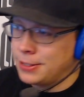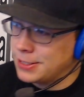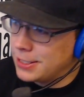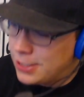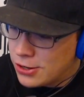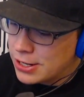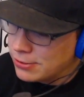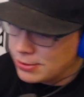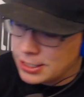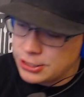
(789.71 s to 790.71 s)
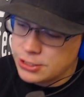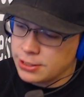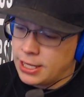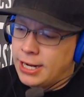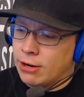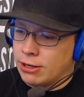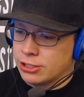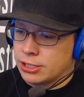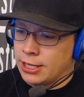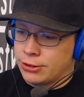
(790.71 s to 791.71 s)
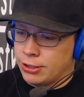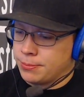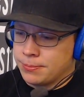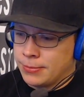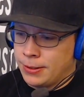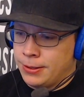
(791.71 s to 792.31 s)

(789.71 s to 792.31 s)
And it's like, no, I don't think she's a liar. I just think that